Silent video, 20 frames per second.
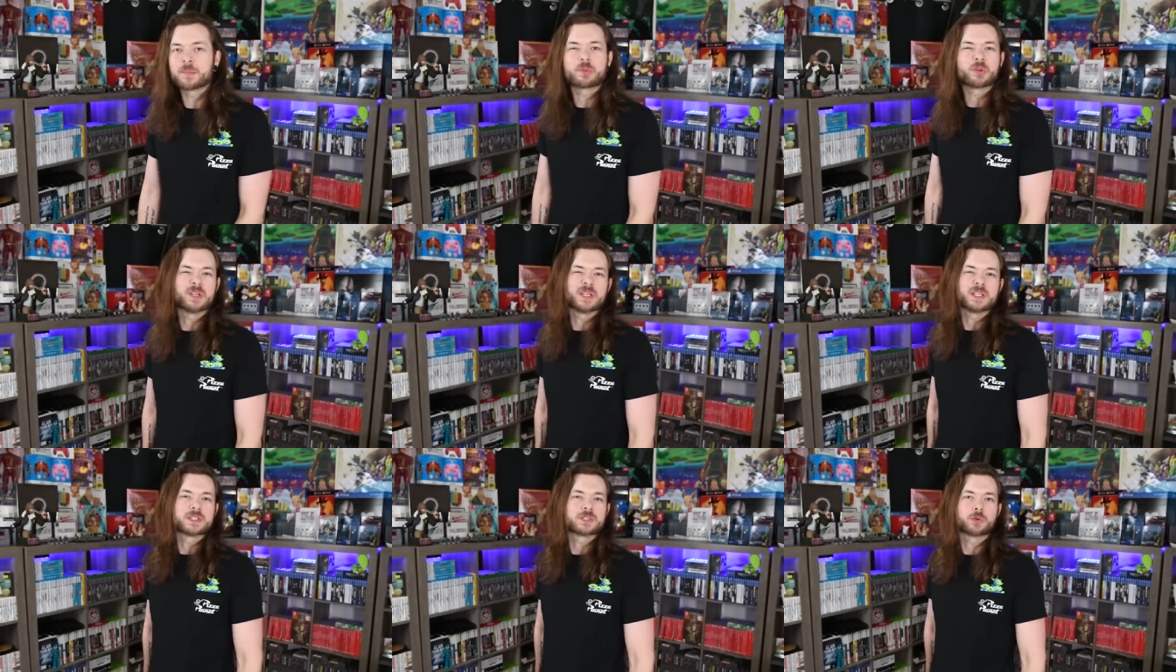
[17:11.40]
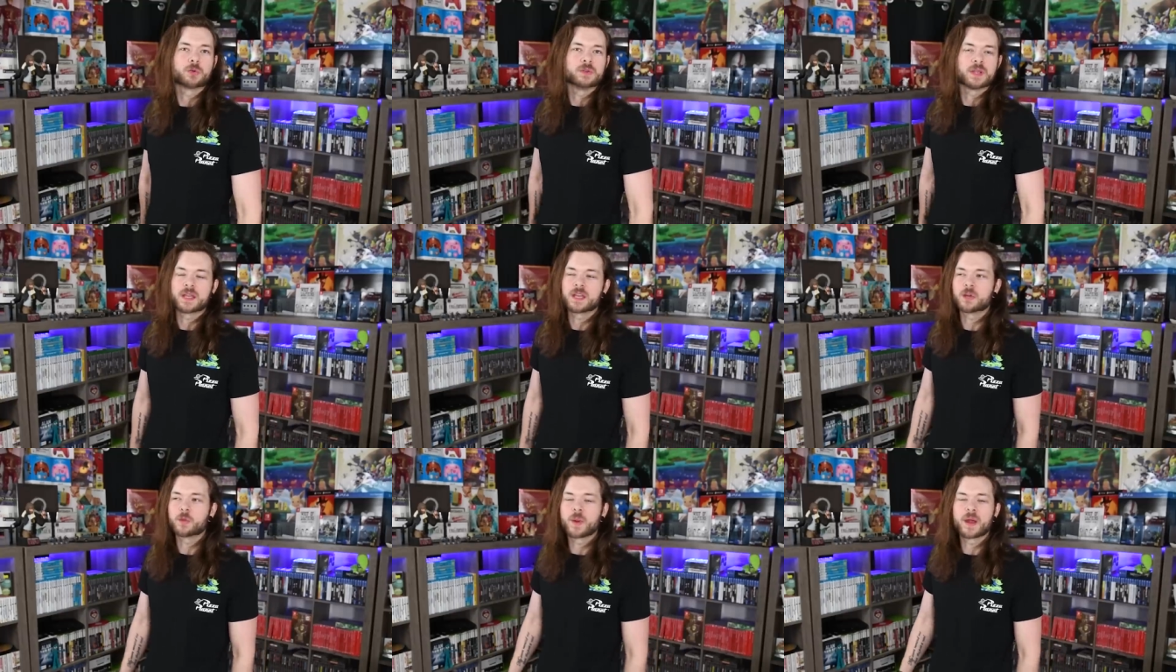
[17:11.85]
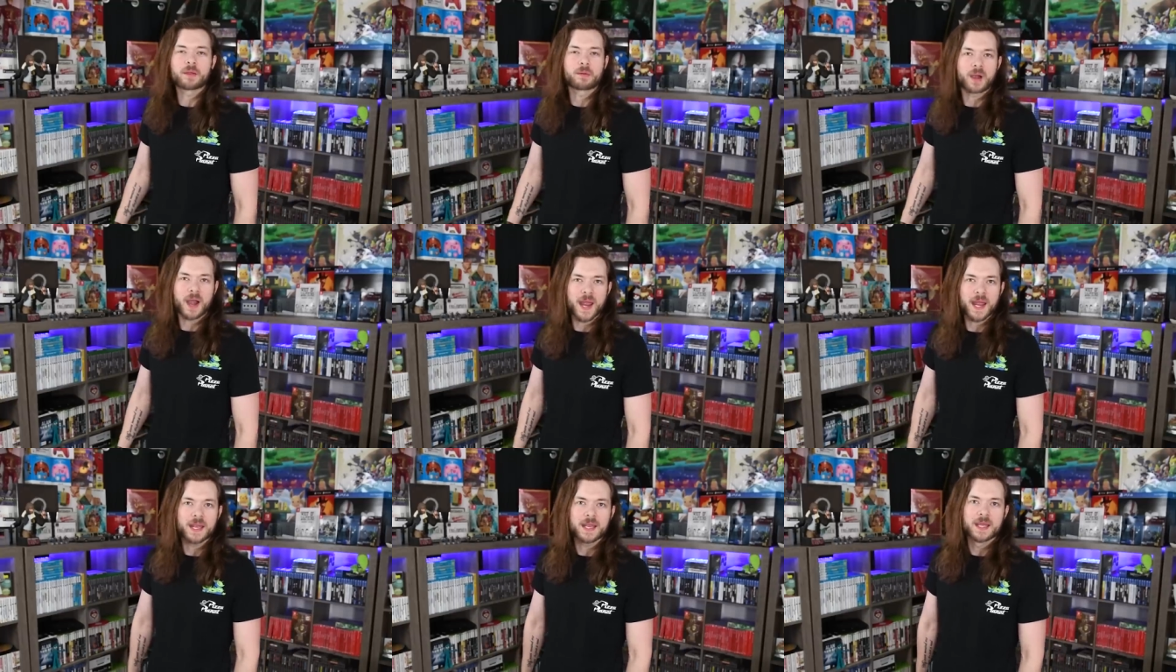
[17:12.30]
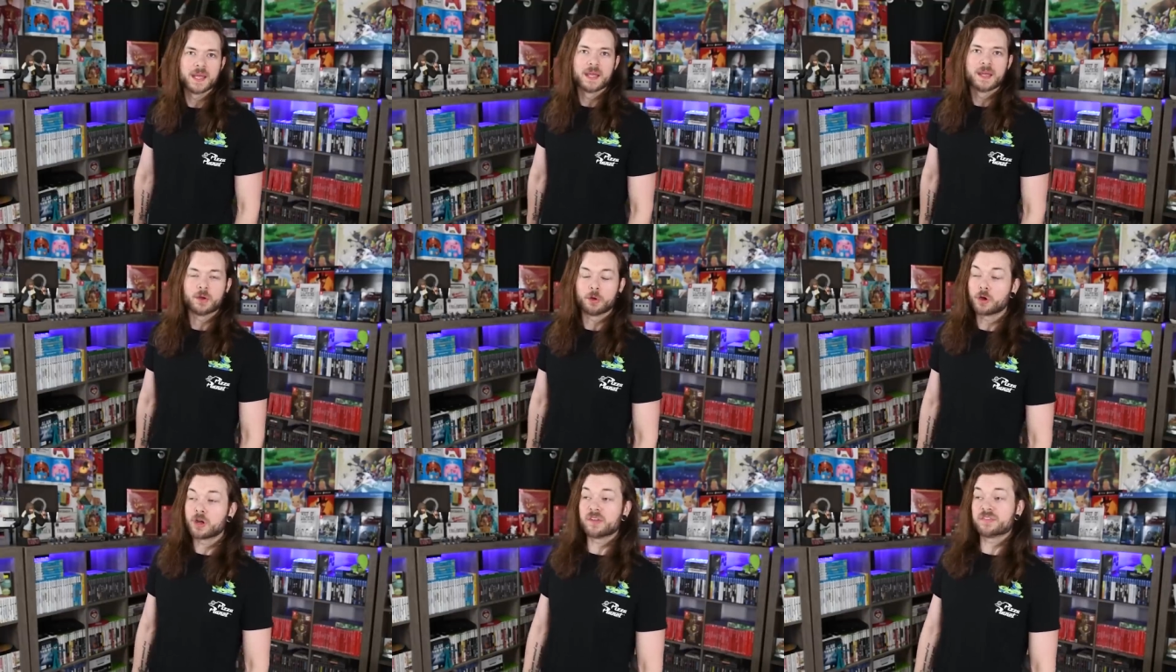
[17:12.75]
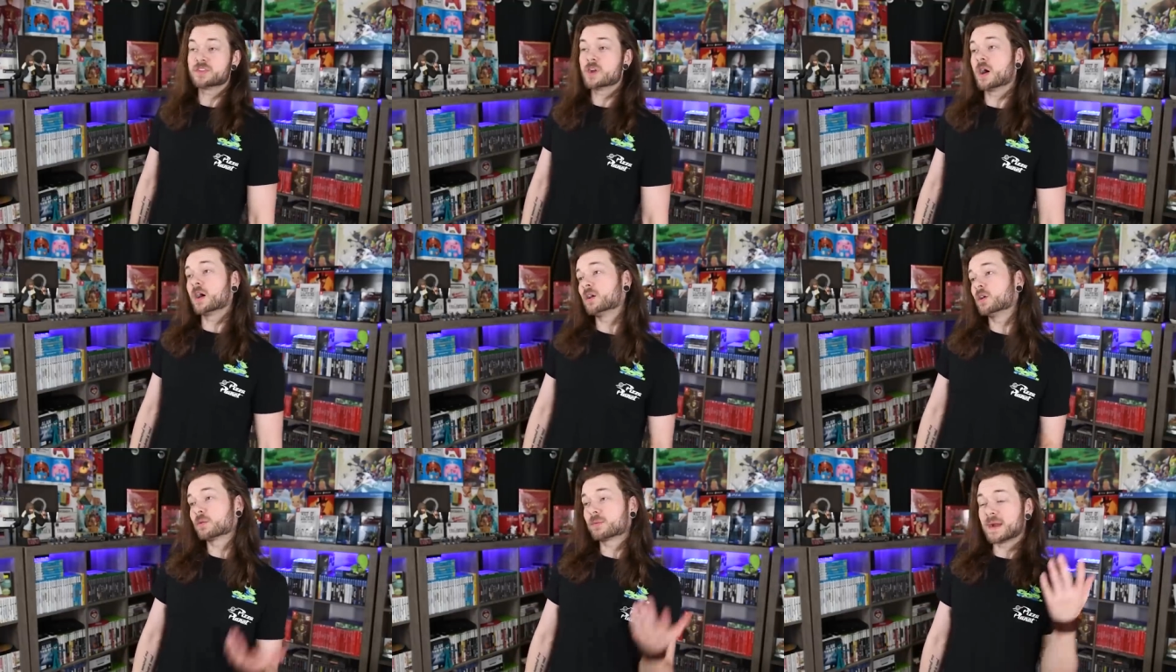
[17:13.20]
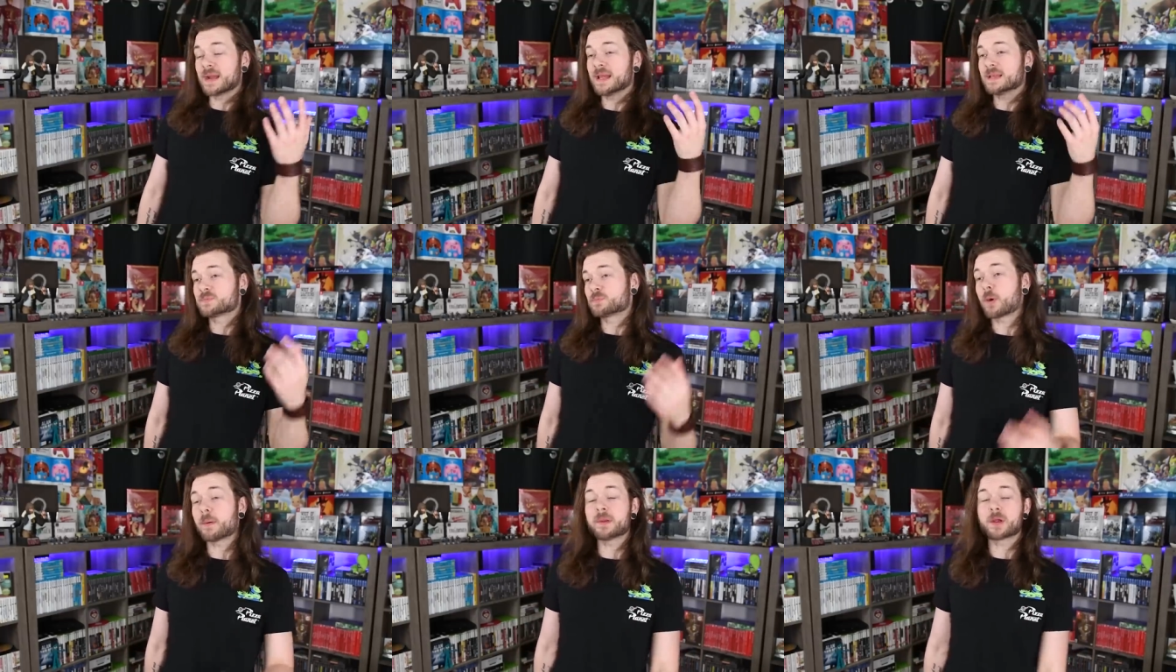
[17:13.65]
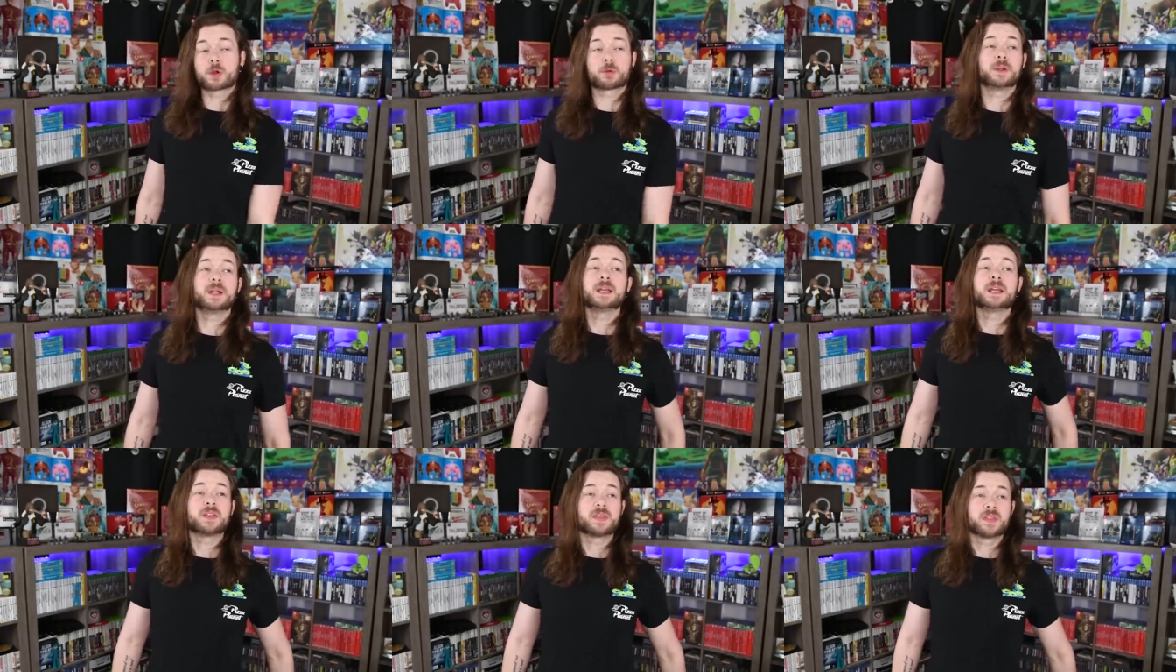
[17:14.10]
pretty soon anyway, right? Or if not, already, it's probably already a